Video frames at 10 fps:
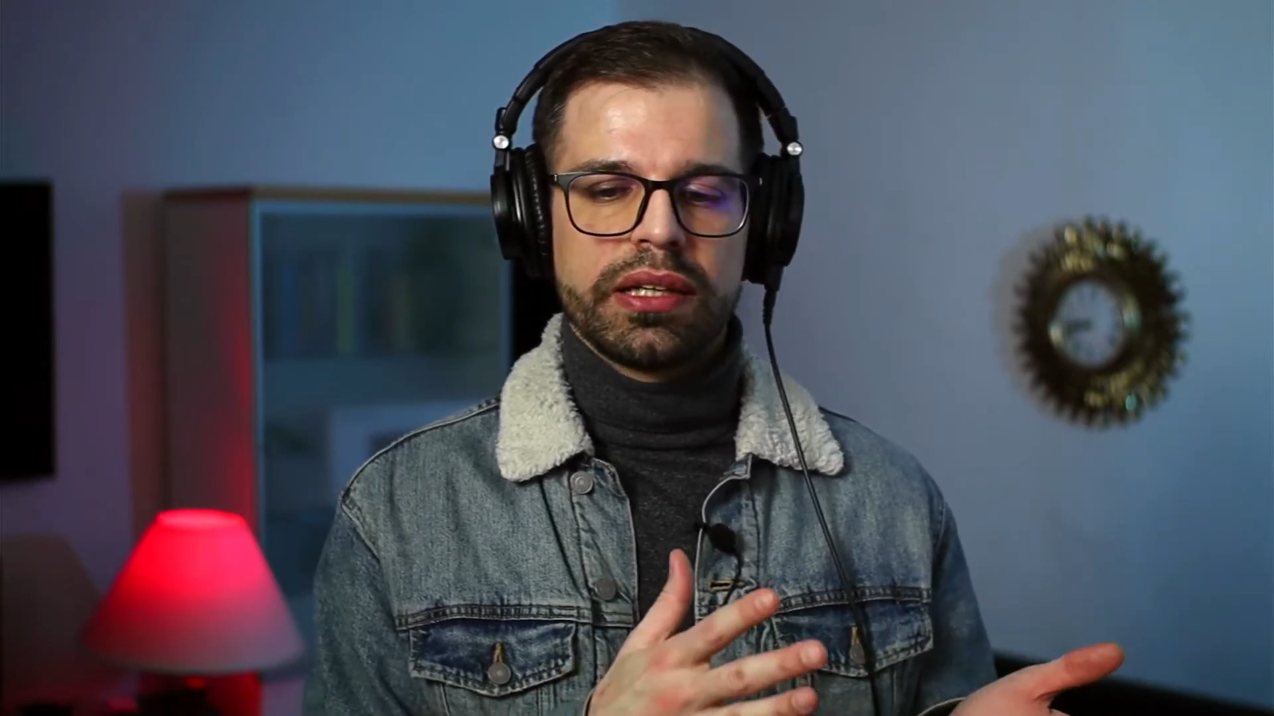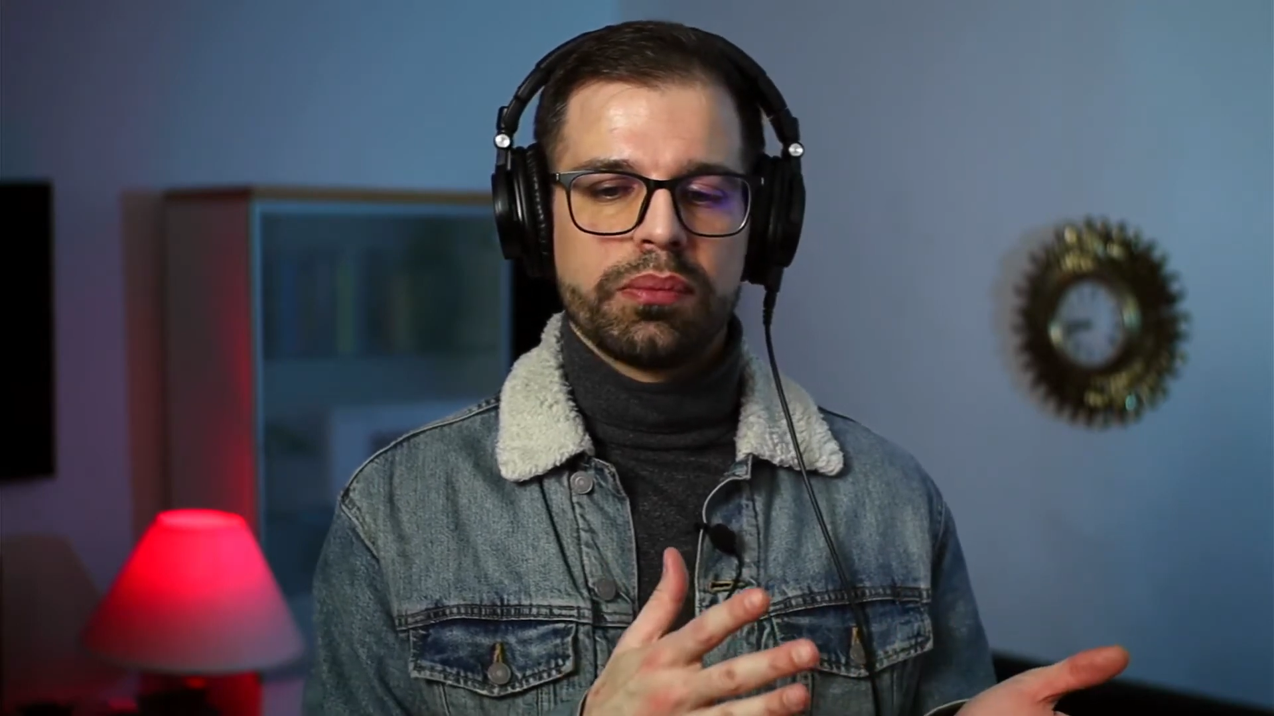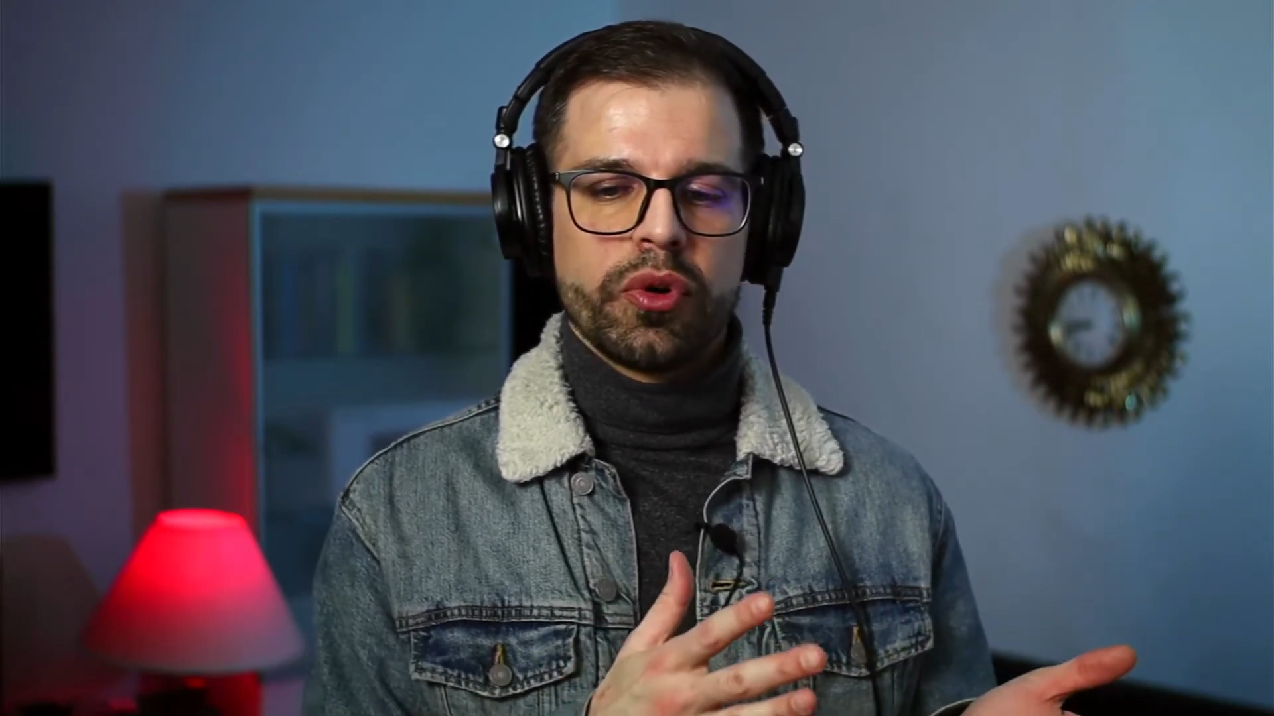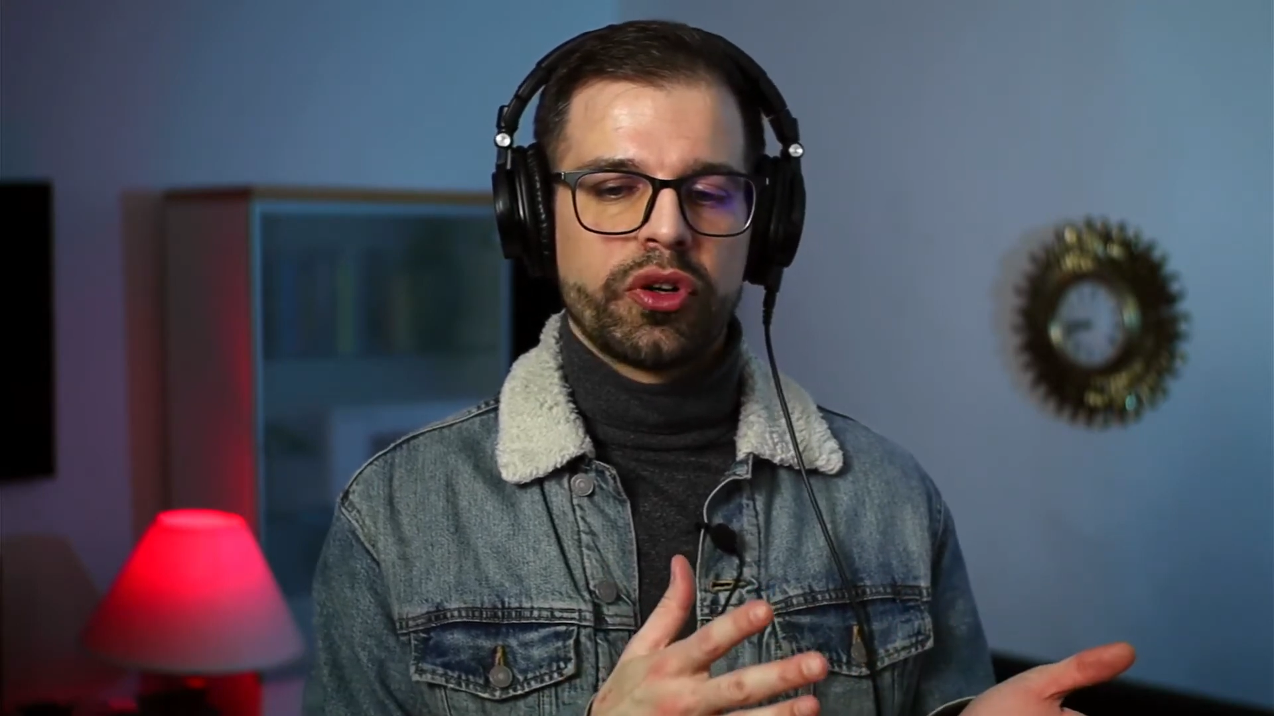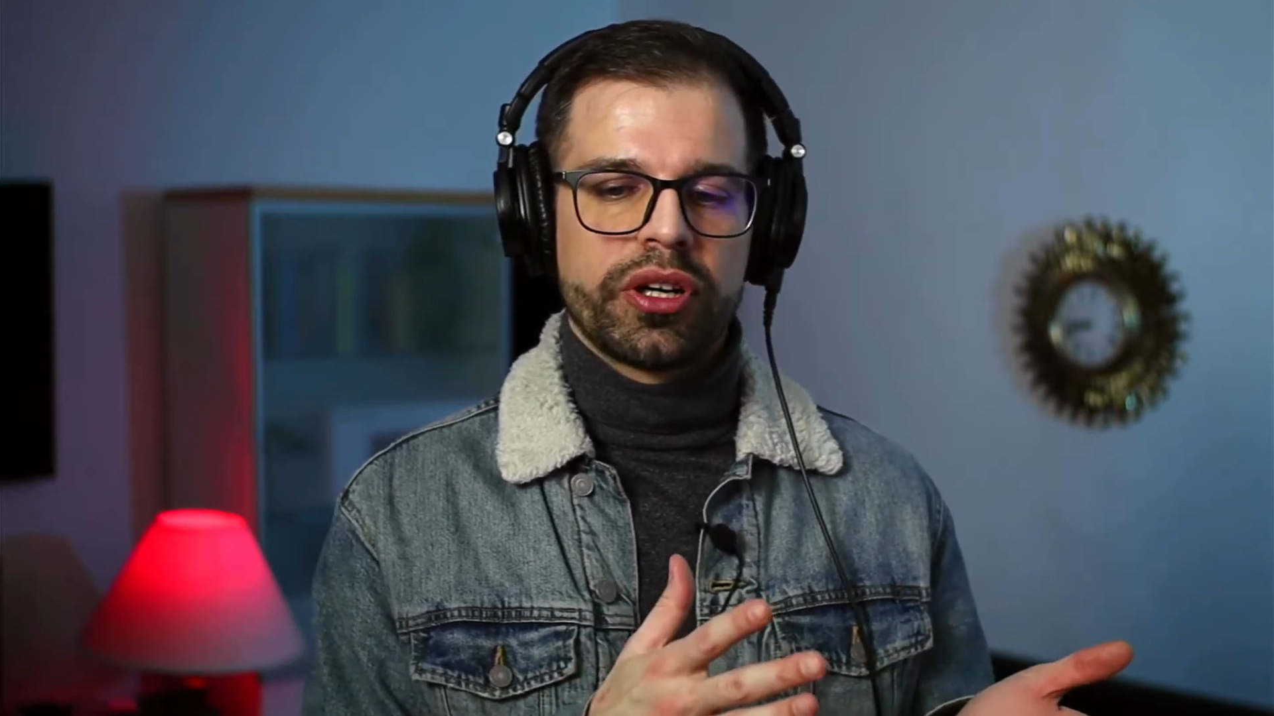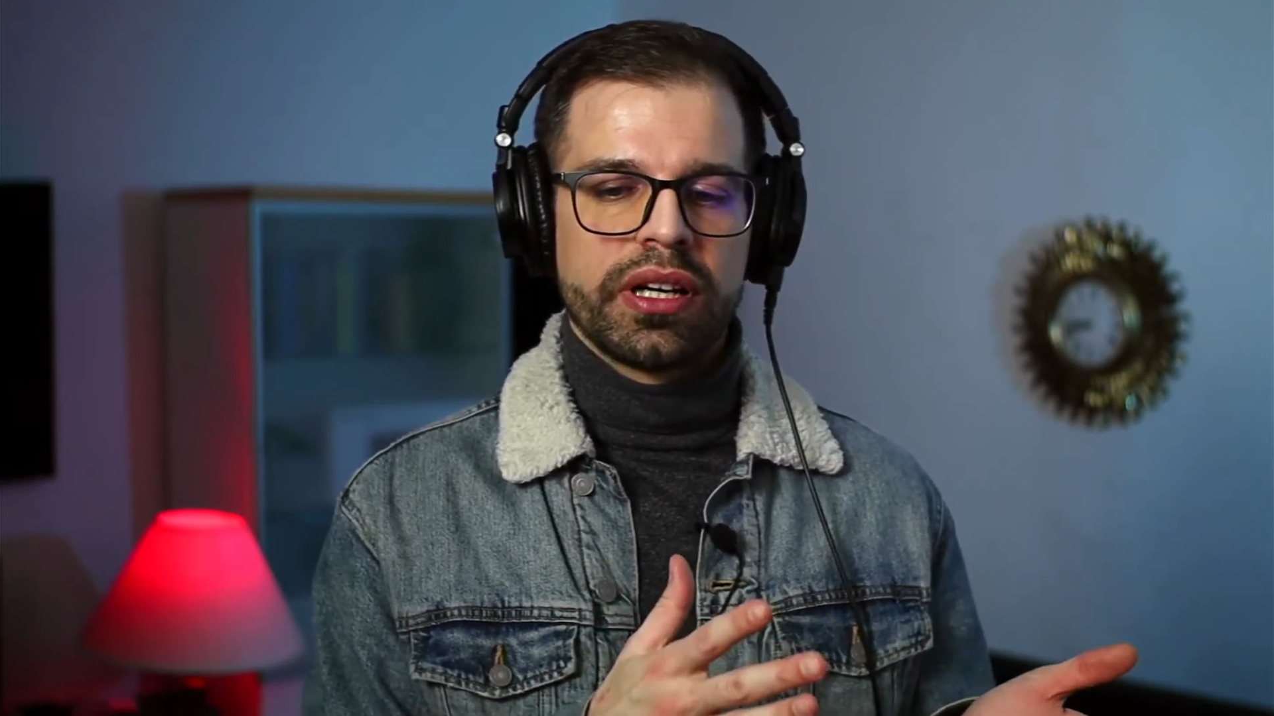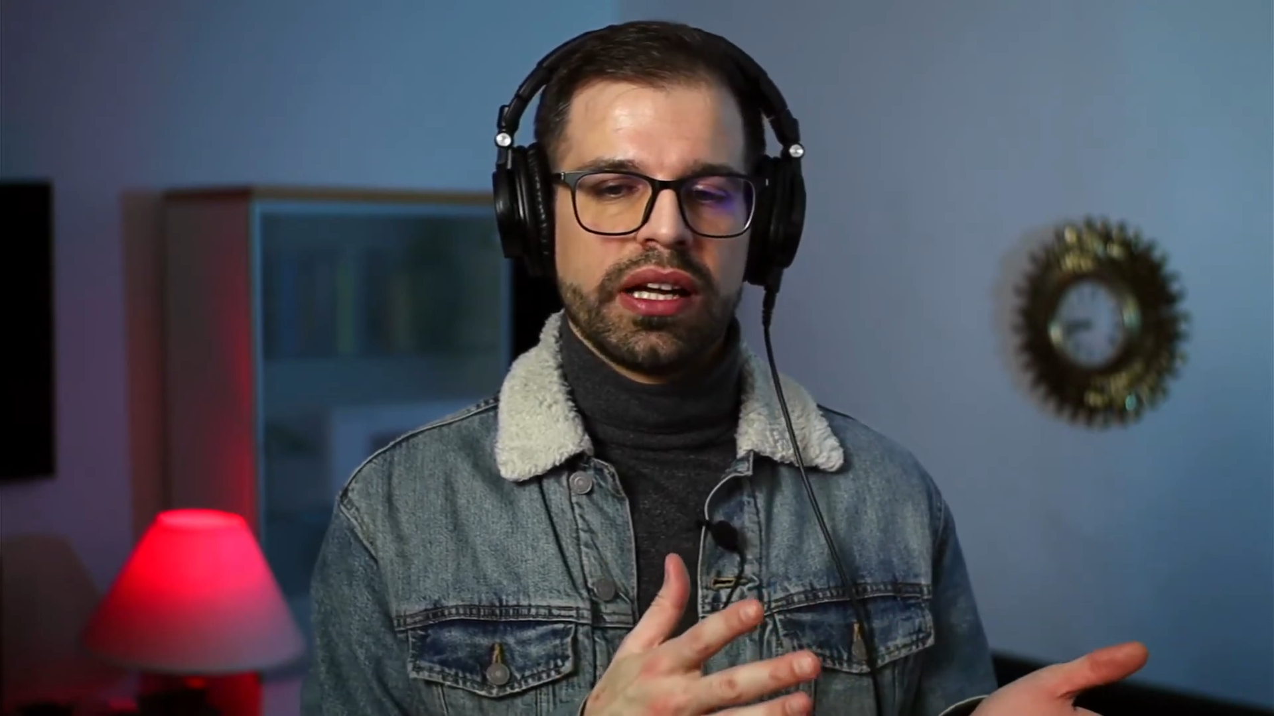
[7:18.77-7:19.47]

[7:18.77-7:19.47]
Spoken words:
more